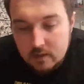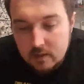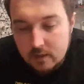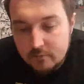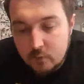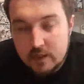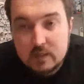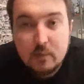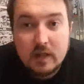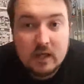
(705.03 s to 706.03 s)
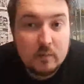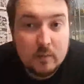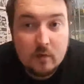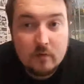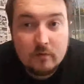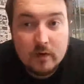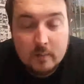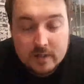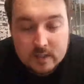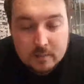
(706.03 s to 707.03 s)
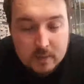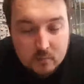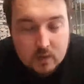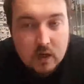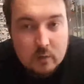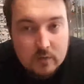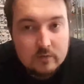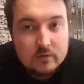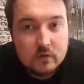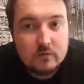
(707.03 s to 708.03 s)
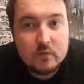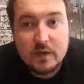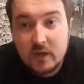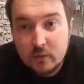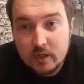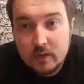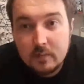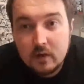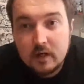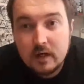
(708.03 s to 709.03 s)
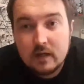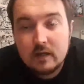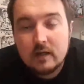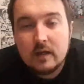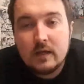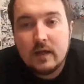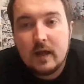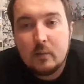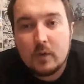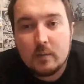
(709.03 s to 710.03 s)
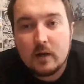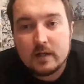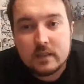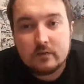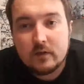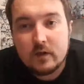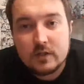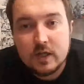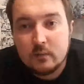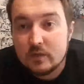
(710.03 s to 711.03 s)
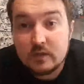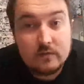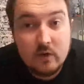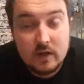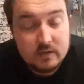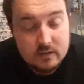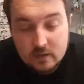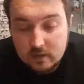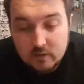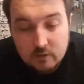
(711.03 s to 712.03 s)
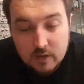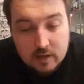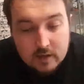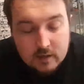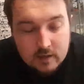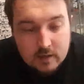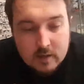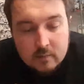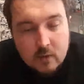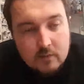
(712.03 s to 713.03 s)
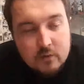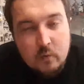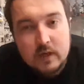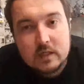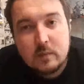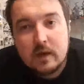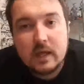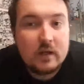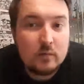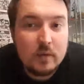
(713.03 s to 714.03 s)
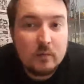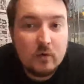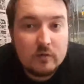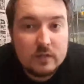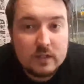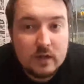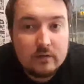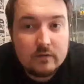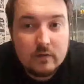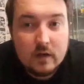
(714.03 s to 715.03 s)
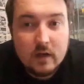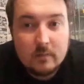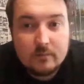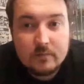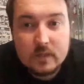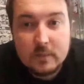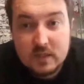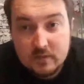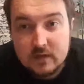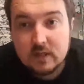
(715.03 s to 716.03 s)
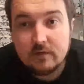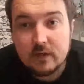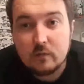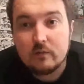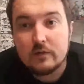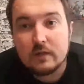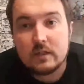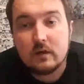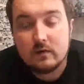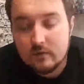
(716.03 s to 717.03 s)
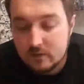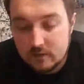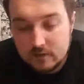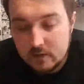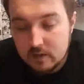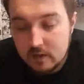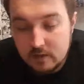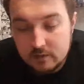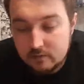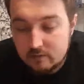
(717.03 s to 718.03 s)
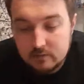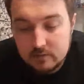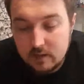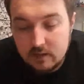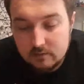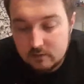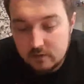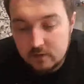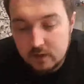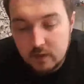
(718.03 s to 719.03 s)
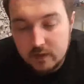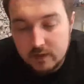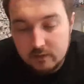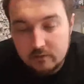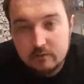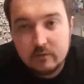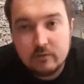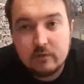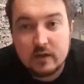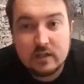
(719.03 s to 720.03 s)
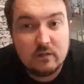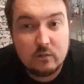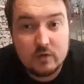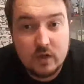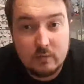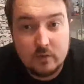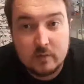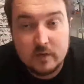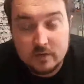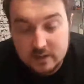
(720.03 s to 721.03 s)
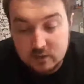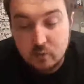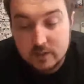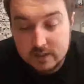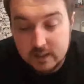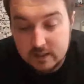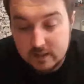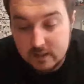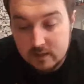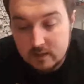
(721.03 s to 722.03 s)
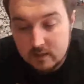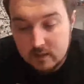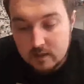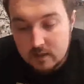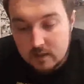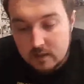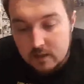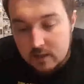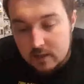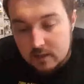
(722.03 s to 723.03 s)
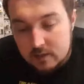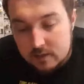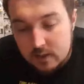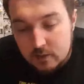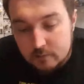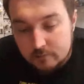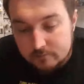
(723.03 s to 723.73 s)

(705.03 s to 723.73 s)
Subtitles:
if you're willing to pay that little bit more for it. I mean, some people go with sort of 20 quid in their pocket and want to buy stuff dirt cheap, which is fine. You can do that. But if you're willing to pay that little bit more for stuff, especially if it's stuff that you want for yourself, yeah, you can go out there and find all the time pretty much, because there's always dealers there. So